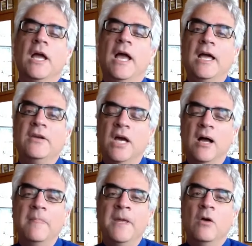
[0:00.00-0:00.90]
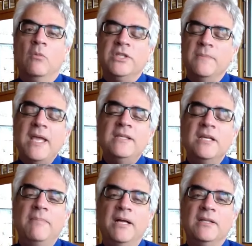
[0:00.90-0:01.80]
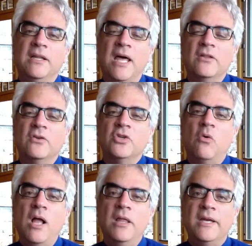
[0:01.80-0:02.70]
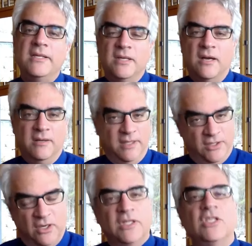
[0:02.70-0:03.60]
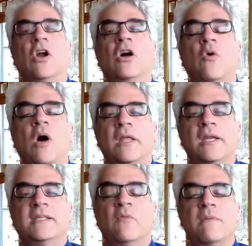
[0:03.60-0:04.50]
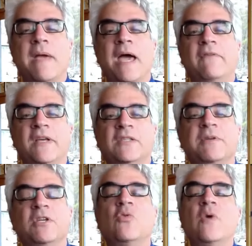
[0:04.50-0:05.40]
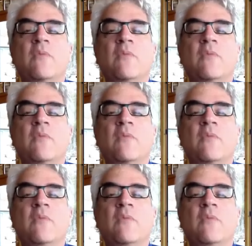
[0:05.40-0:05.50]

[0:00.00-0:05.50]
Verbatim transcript: And um, what's amazing about a lot of those qualities, these are, these are all qualities that we manifest between.